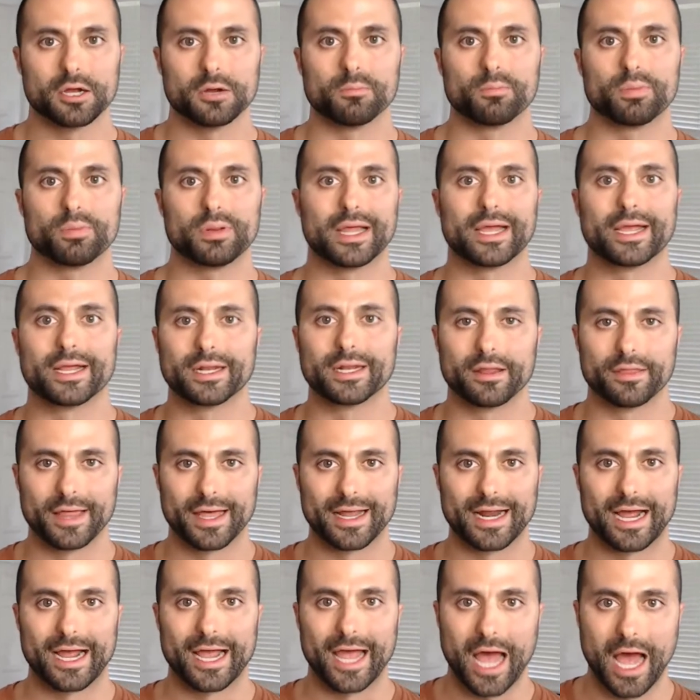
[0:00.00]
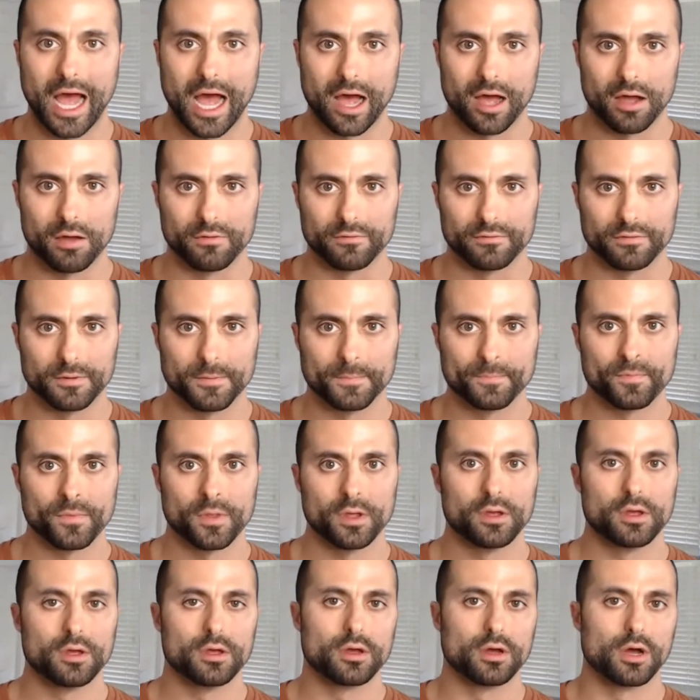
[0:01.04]
complaint that I have
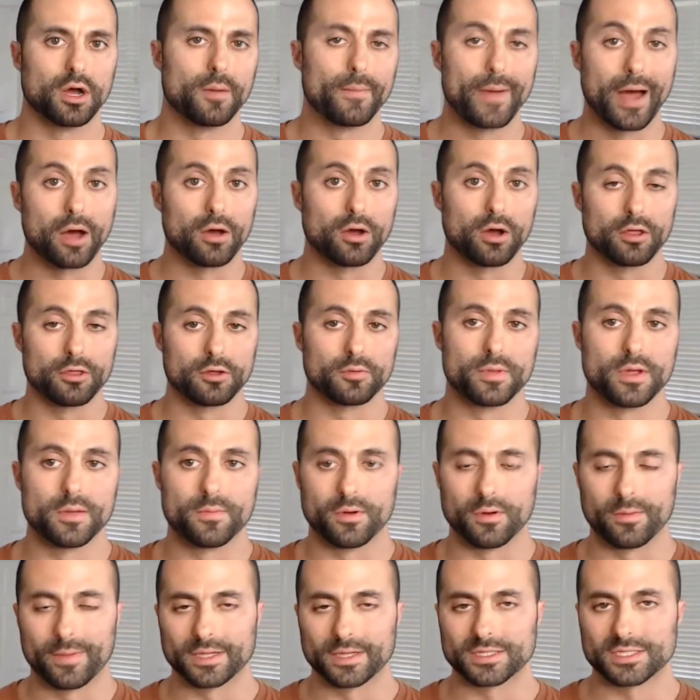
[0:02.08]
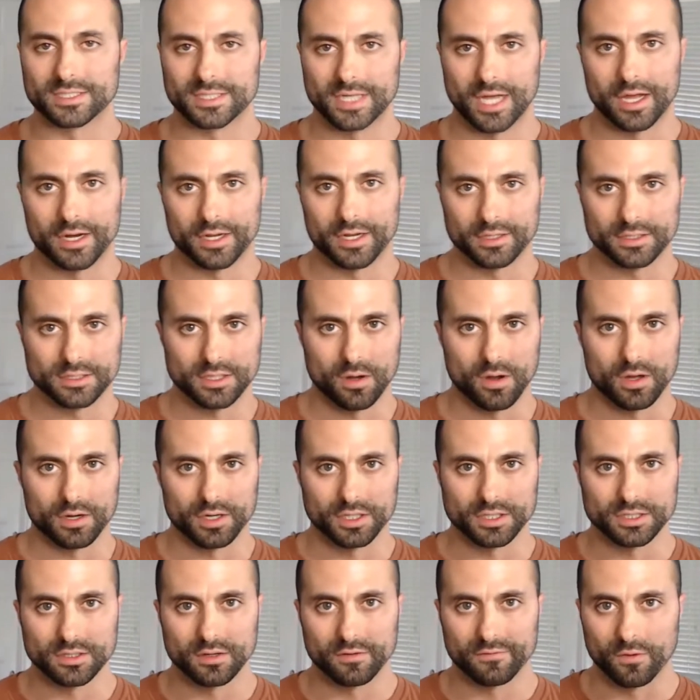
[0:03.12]
about other people, about society, and so on
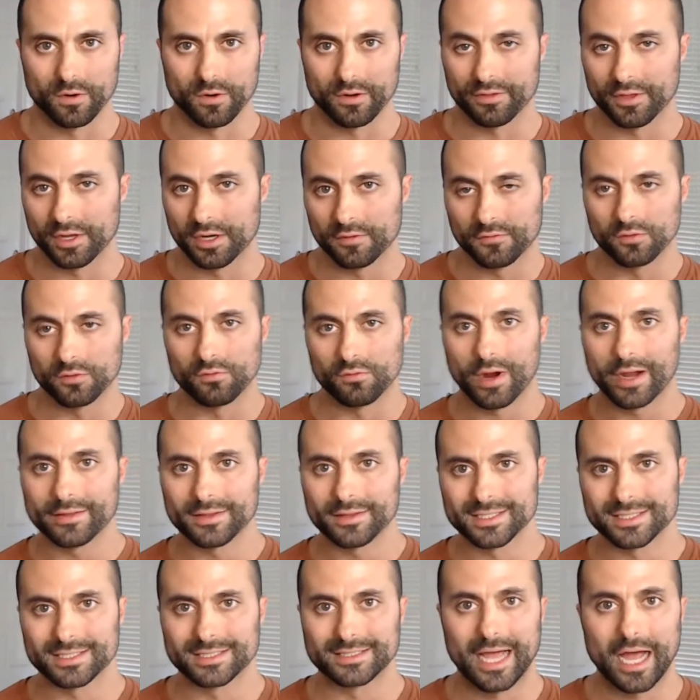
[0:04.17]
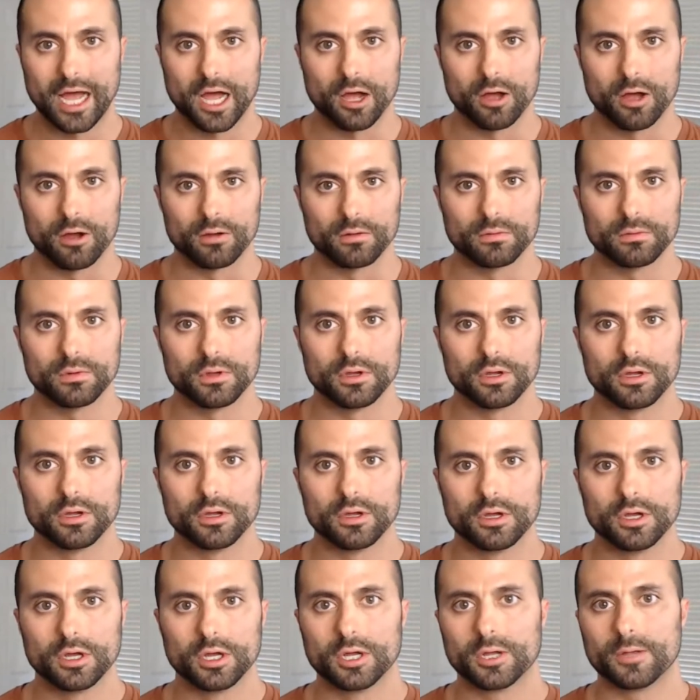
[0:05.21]
and so forth. And if you write this down,
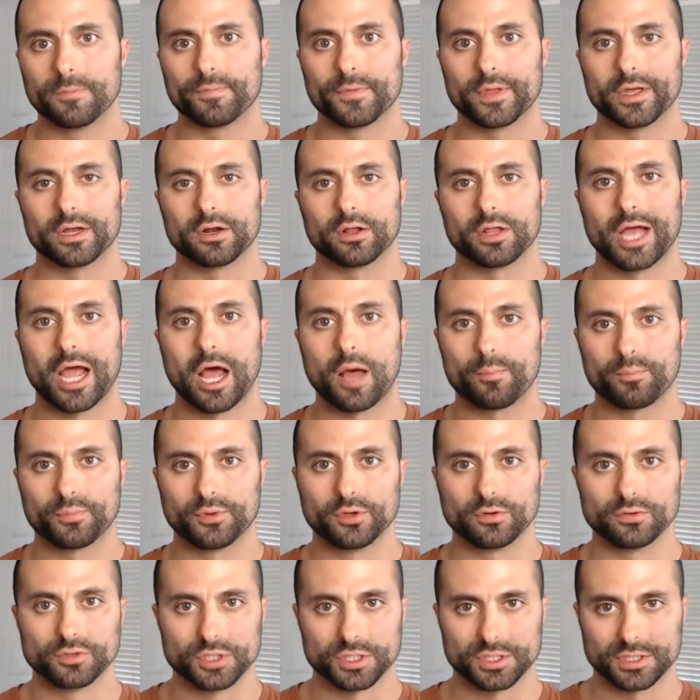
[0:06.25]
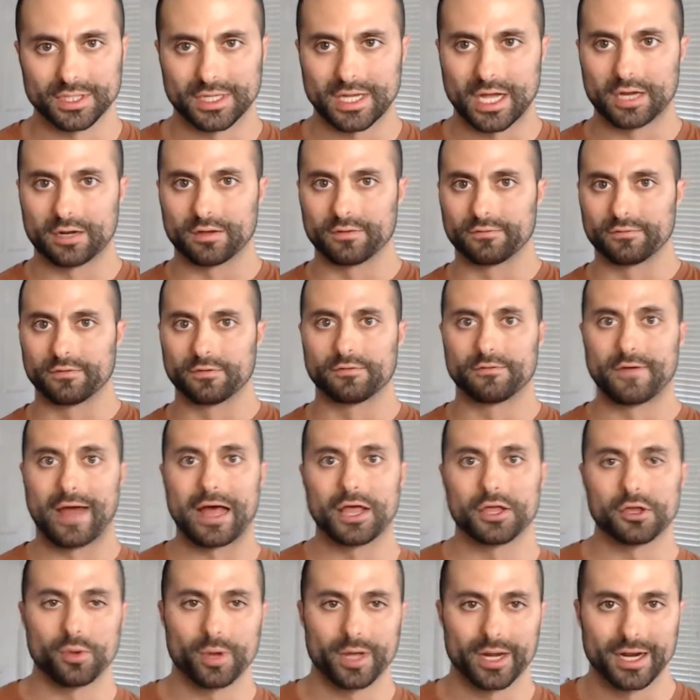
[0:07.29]
it'll help you just to kind of
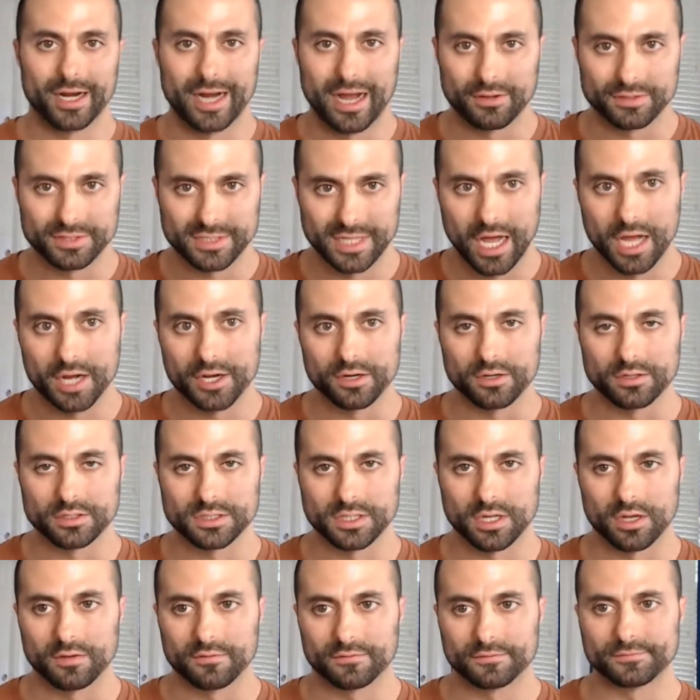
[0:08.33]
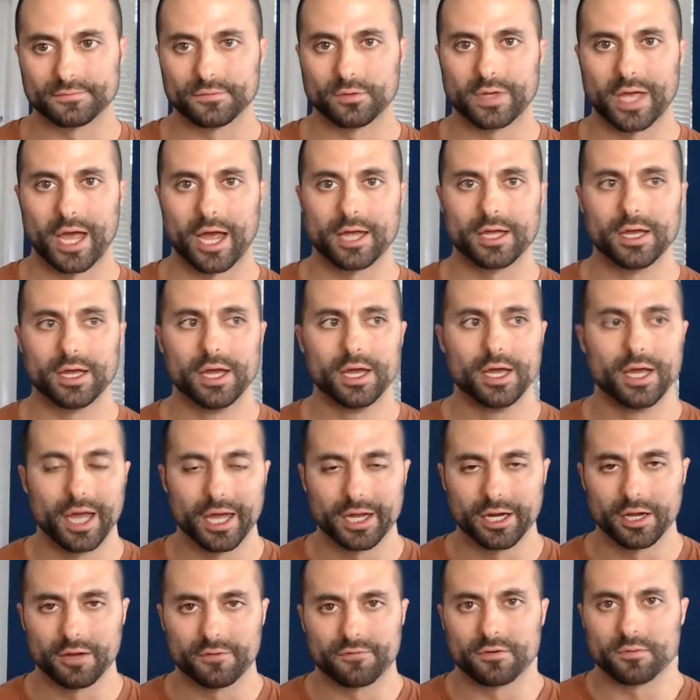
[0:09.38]
evaluate it outside of yourself. Okay.
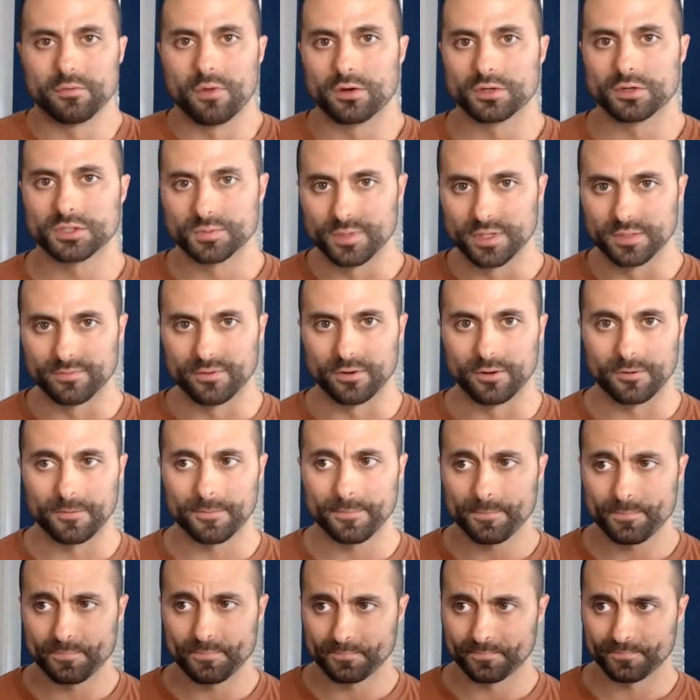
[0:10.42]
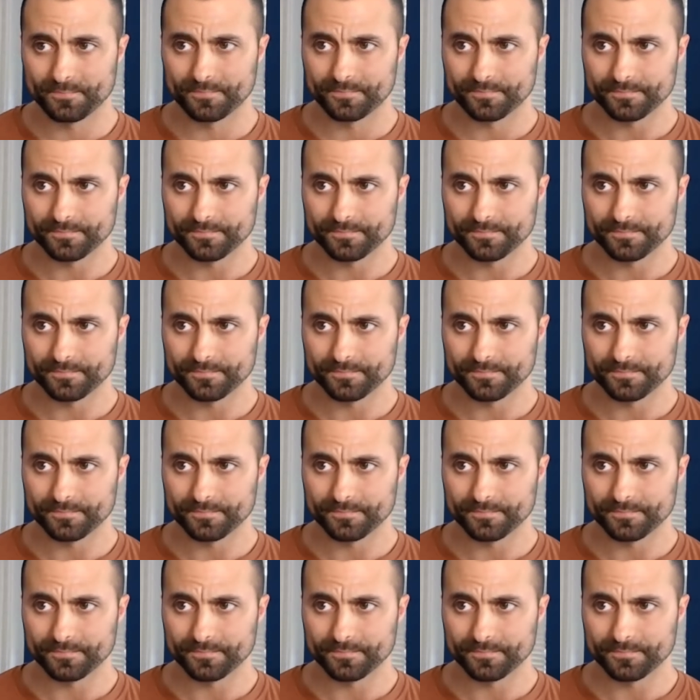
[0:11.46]
And now for most people,